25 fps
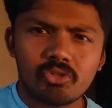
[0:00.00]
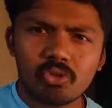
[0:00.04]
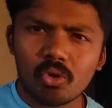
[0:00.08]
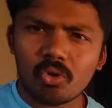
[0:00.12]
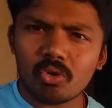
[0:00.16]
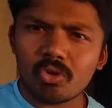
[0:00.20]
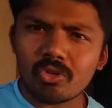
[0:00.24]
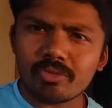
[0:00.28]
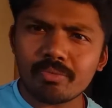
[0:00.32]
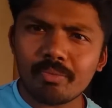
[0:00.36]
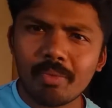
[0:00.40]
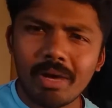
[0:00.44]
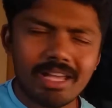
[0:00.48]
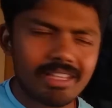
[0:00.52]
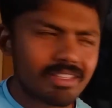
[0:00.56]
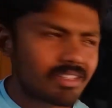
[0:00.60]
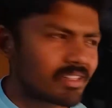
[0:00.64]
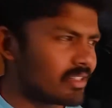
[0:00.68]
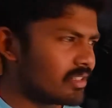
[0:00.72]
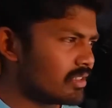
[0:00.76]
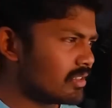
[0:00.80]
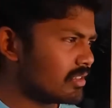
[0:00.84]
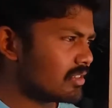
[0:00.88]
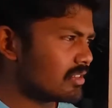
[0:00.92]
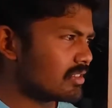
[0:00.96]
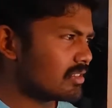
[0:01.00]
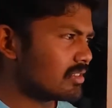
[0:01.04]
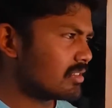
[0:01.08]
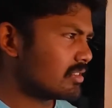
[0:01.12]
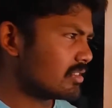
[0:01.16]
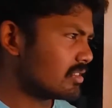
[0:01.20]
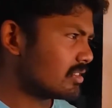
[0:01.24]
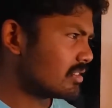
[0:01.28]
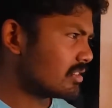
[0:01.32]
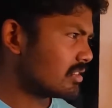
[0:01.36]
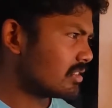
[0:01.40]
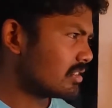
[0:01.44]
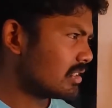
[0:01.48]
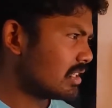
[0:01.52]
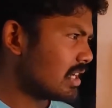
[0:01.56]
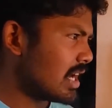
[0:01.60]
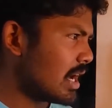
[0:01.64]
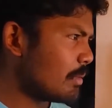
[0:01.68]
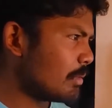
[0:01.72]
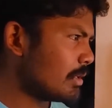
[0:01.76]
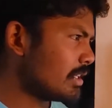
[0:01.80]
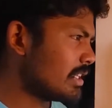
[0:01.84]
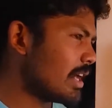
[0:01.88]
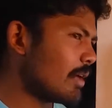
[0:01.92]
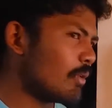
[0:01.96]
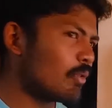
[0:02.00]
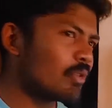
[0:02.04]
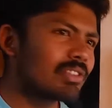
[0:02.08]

Zoro's master? I mean,